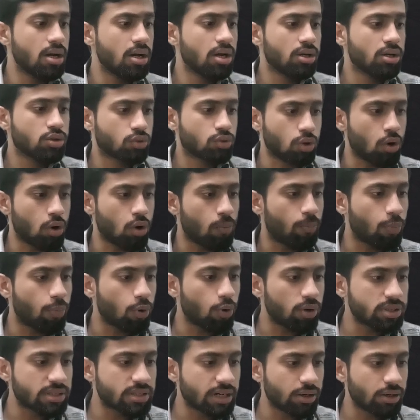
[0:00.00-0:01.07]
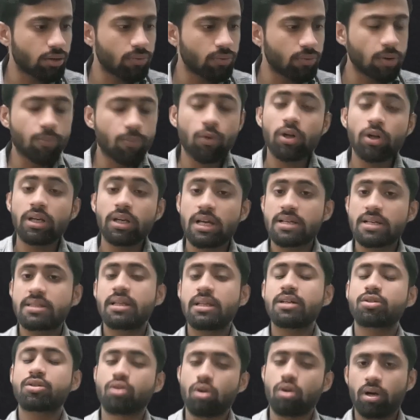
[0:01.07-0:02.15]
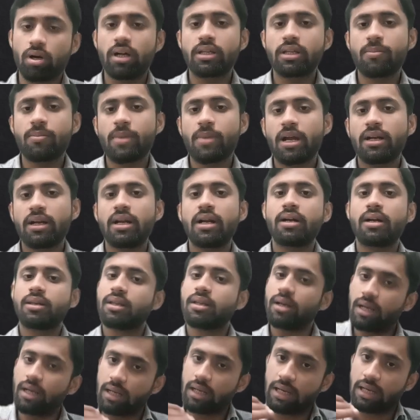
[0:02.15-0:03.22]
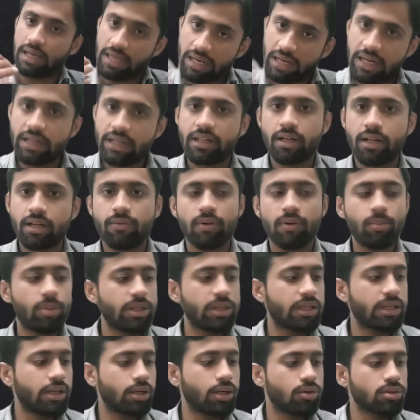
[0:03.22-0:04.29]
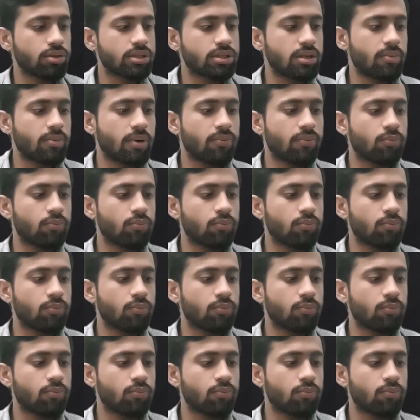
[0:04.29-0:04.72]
So pole stand of the pole, yes, the stronger the magnet, the greater will be the induced EMF.